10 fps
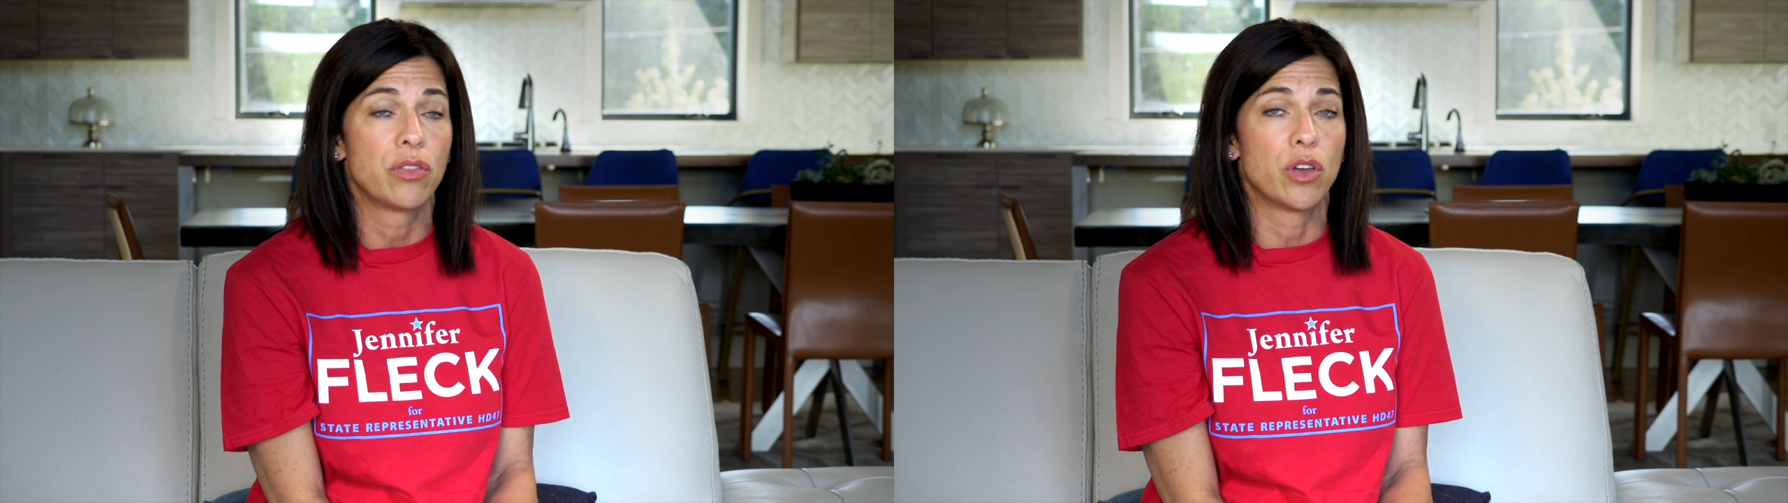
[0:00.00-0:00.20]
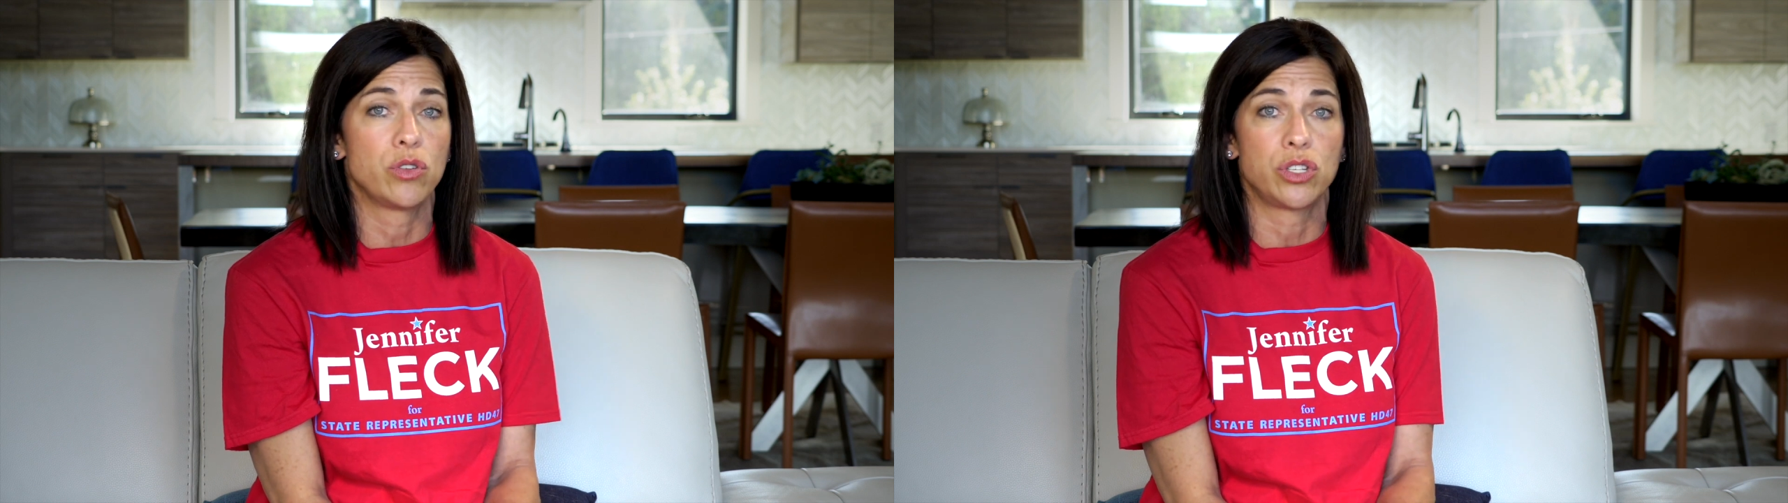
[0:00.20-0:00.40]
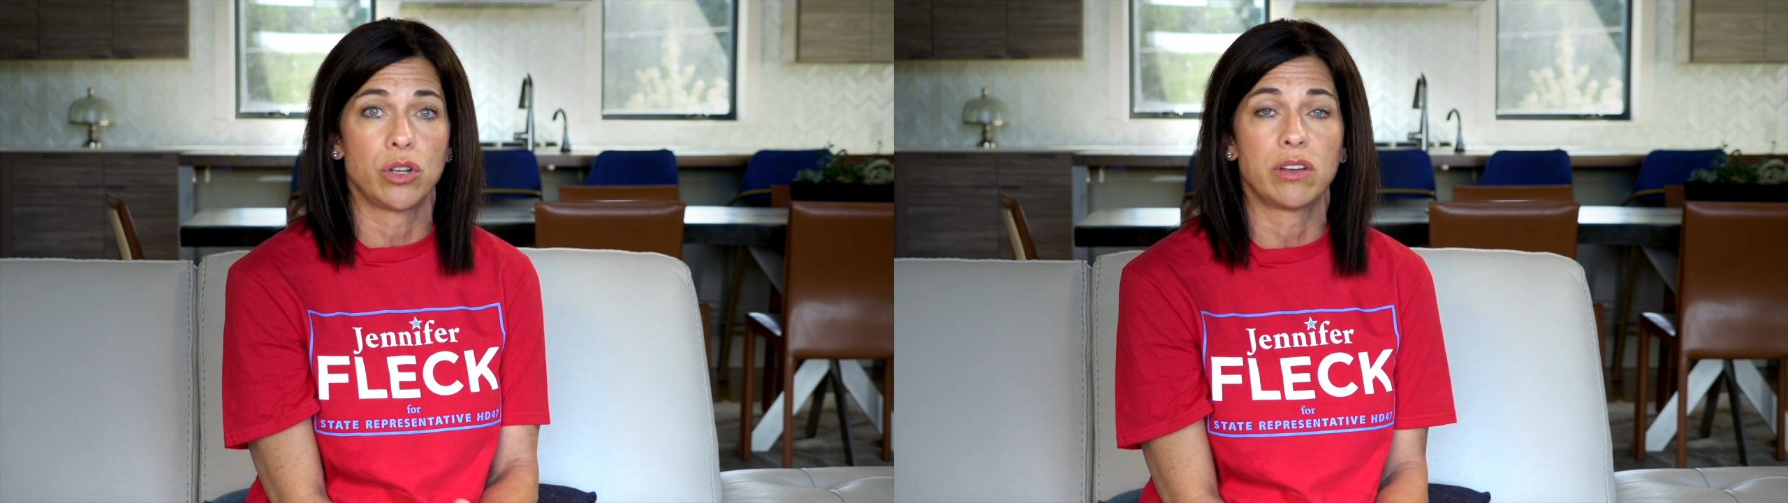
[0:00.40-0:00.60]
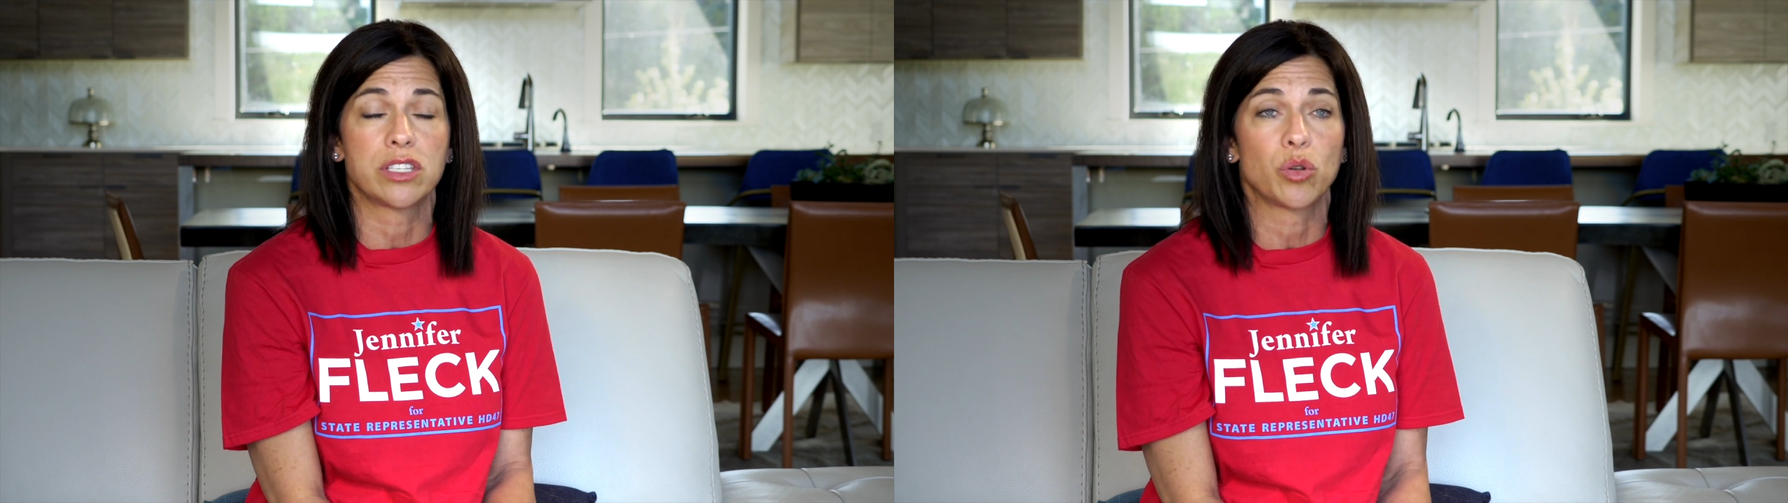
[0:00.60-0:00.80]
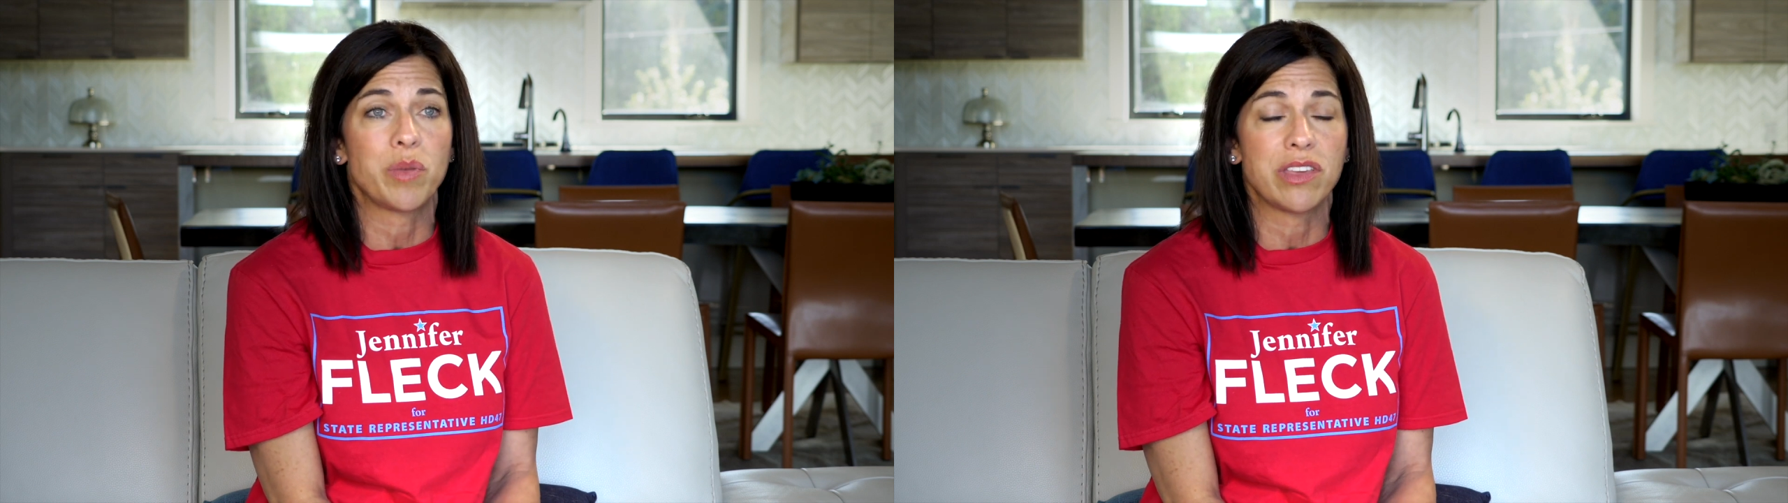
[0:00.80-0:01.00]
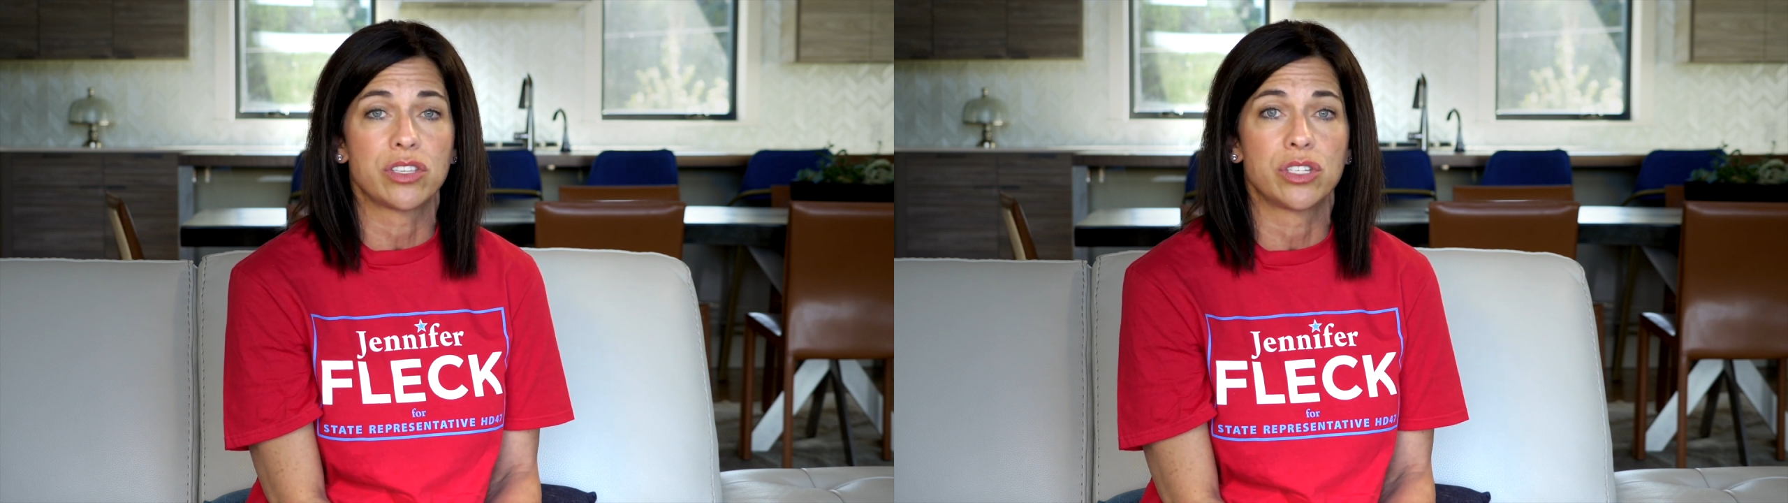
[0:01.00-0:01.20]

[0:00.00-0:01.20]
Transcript: Those students will be the